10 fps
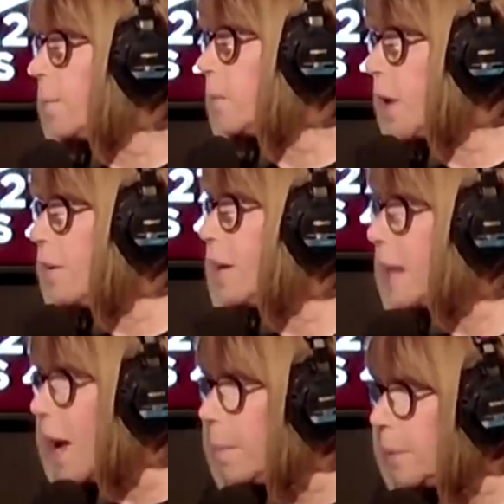They're
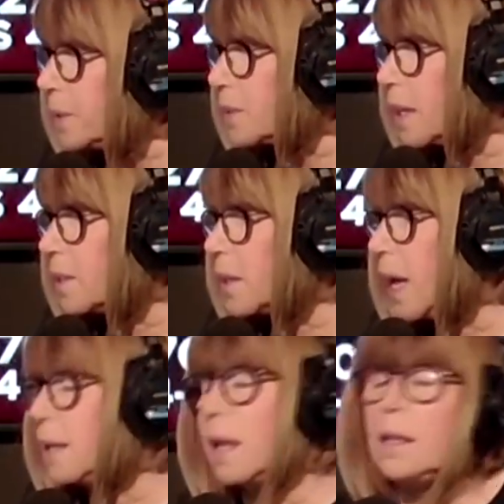accomplices.
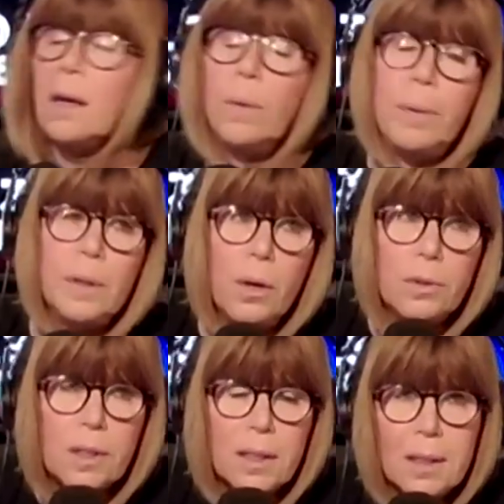And, you know,
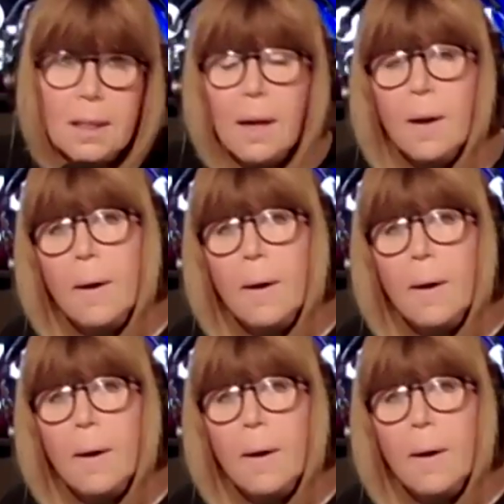Pelosi,